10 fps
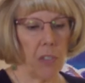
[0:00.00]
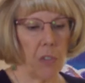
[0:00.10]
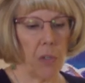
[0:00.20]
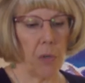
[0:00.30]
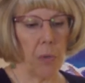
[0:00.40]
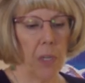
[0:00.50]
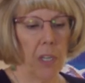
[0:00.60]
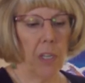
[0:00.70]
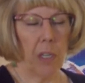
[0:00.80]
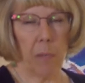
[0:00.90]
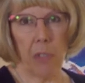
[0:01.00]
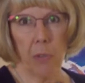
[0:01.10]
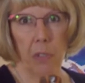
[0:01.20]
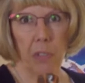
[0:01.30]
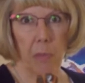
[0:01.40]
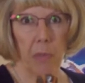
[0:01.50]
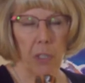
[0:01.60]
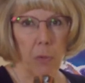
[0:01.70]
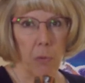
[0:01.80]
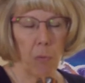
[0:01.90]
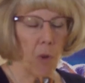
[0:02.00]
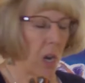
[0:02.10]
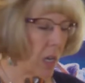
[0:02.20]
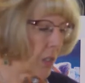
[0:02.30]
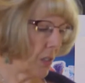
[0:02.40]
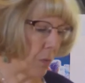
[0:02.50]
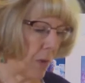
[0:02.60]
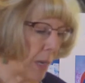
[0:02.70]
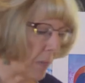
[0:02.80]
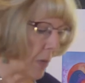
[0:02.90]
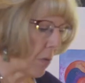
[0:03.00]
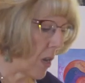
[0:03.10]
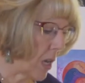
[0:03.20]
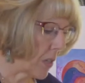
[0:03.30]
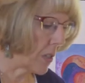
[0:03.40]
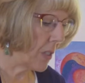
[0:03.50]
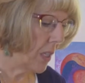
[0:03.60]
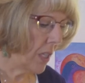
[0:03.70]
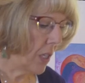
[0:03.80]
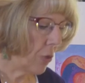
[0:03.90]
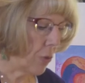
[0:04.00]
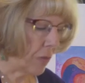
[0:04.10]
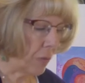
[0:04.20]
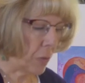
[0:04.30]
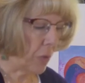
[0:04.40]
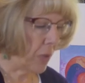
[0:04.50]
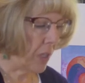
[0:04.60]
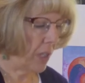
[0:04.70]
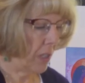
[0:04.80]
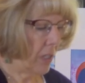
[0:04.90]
So I've been doing some things with rocks and wrapping rocks, driftwood,